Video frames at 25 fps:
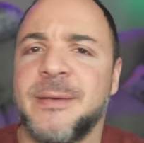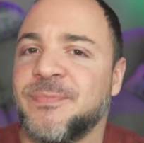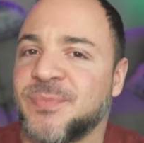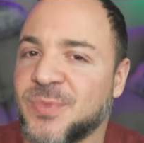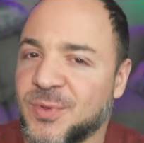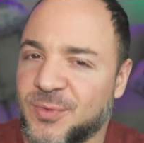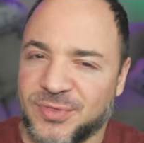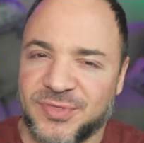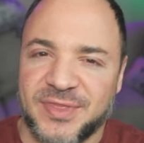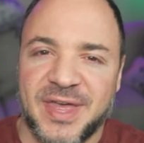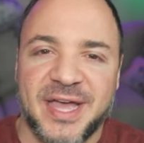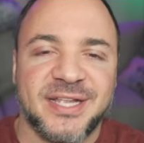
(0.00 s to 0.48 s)

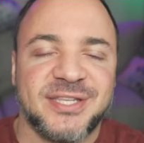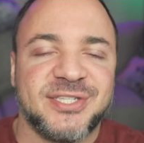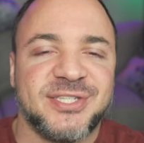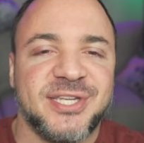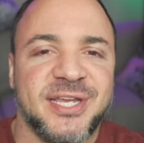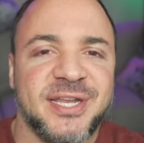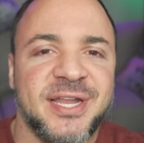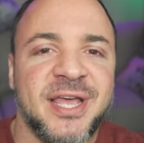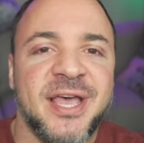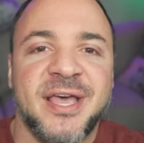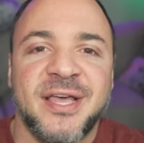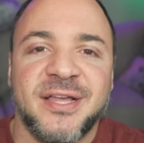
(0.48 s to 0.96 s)
With that
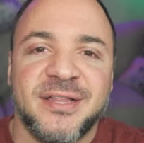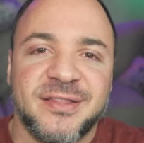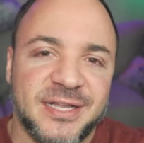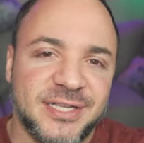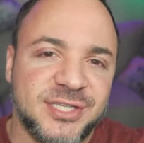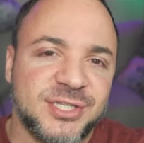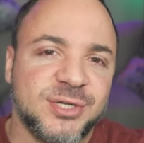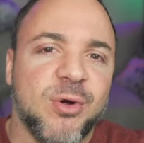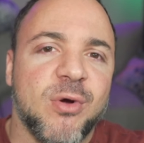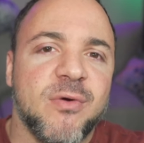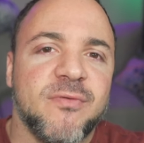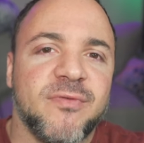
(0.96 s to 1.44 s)
said, let's
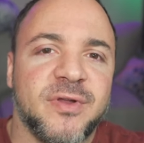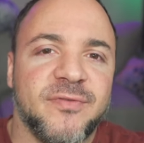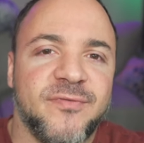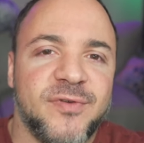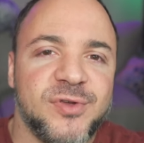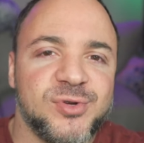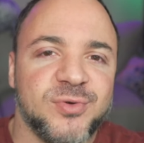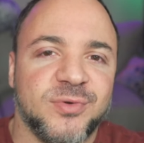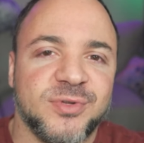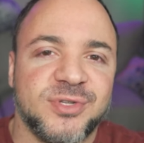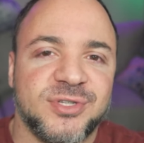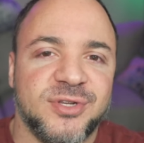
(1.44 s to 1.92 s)
go over to
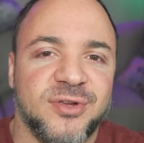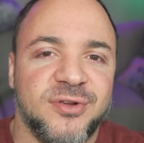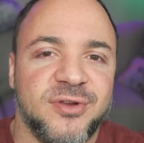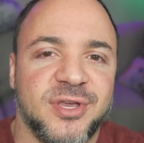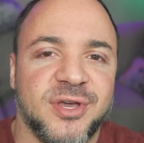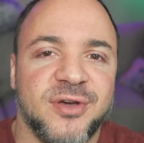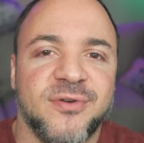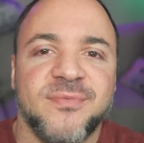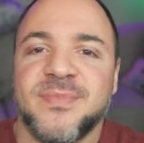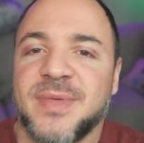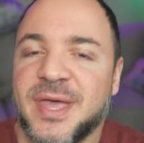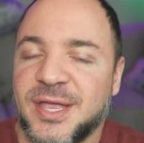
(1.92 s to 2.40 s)
Visual
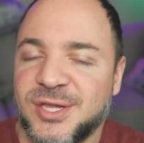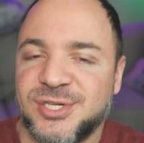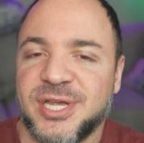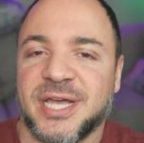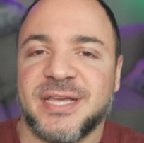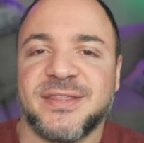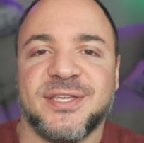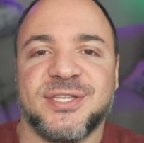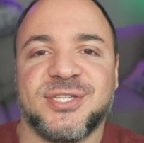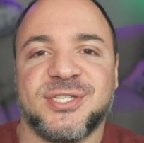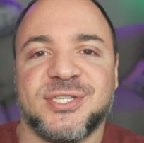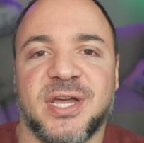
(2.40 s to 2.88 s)
Studio and check
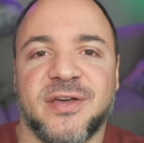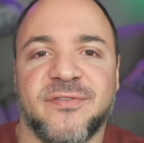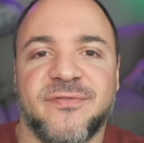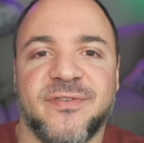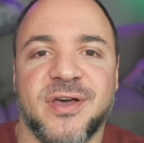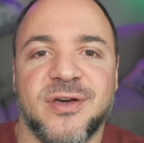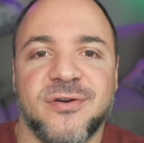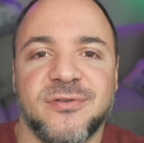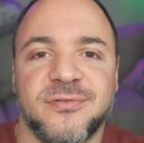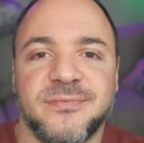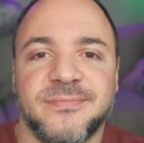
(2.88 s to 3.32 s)
this stuff out.